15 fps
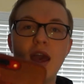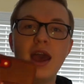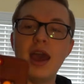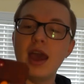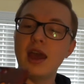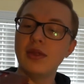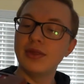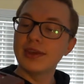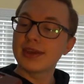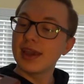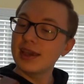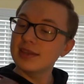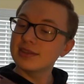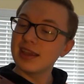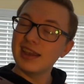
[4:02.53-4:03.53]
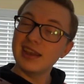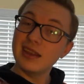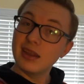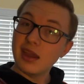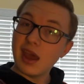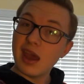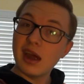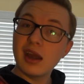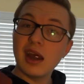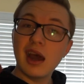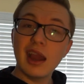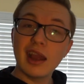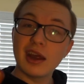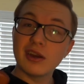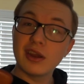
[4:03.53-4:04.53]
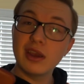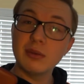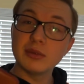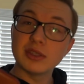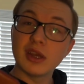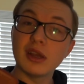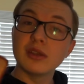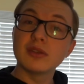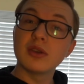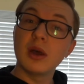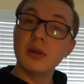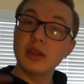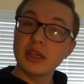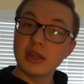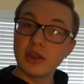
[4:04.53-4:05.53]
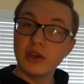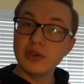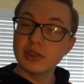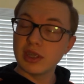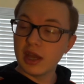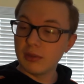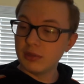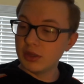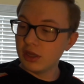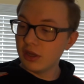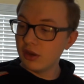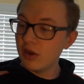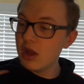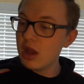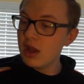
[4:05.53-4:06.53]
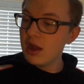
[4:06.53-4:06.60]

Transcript: And the case and that I got on Amazon, so I'll link those down below.